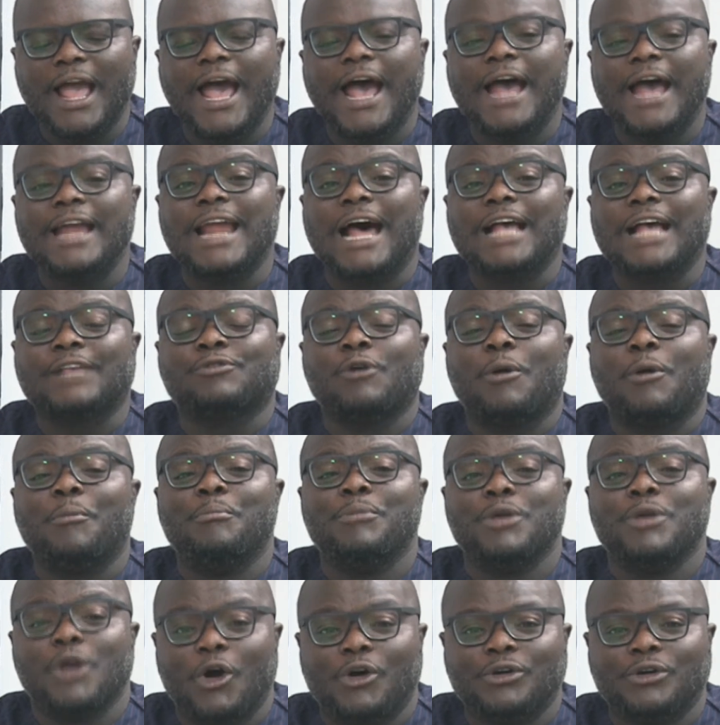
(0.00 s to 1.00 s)
And as for
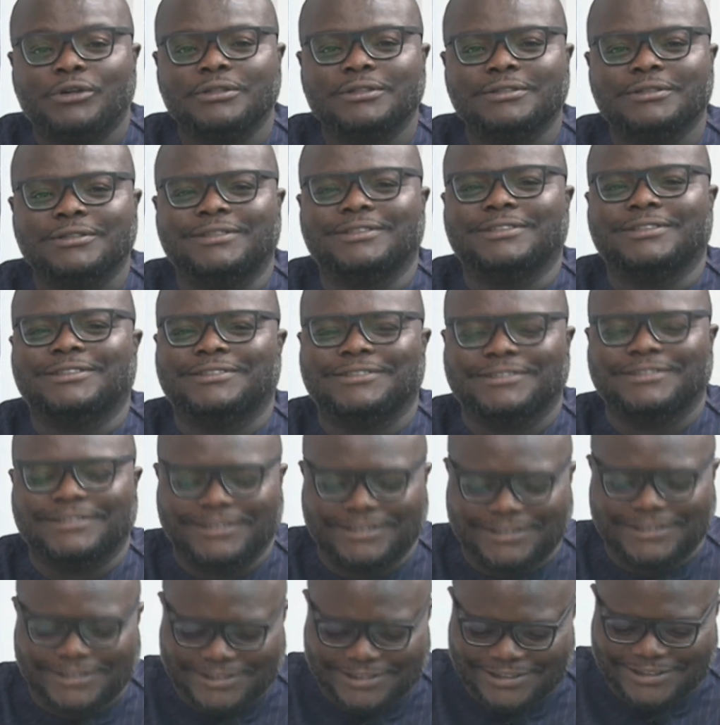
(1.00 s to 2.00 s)
Myong,
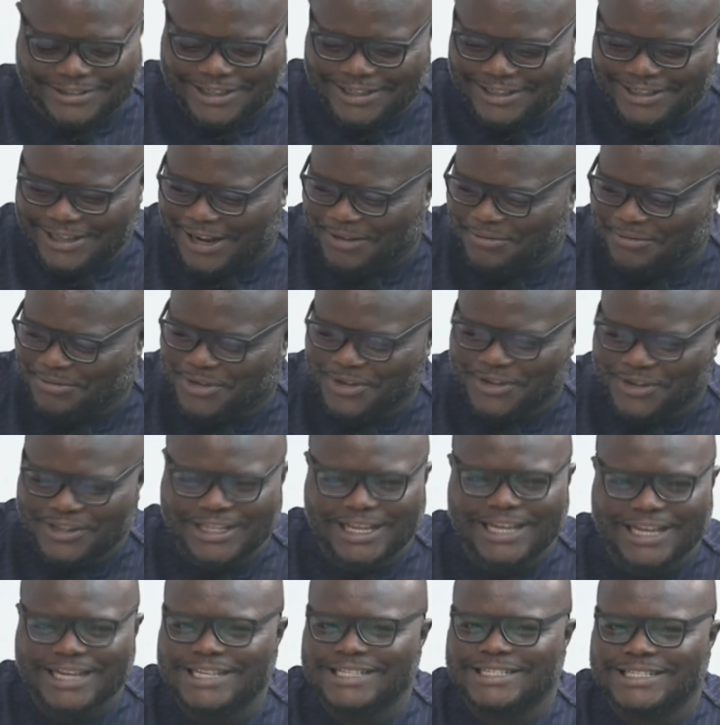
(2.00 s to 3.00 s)
I'm told
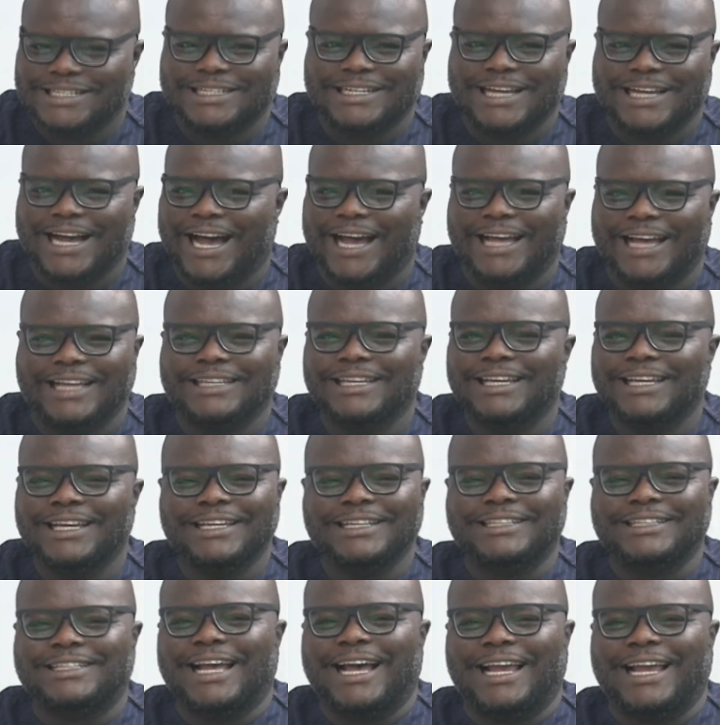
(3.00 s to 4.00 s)
the NDC guy,
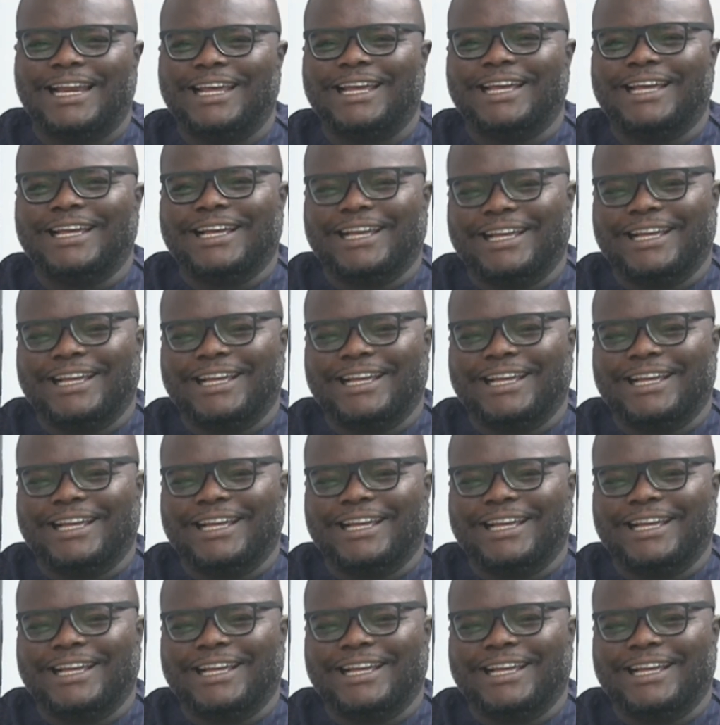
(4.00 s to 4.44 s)
Charlie,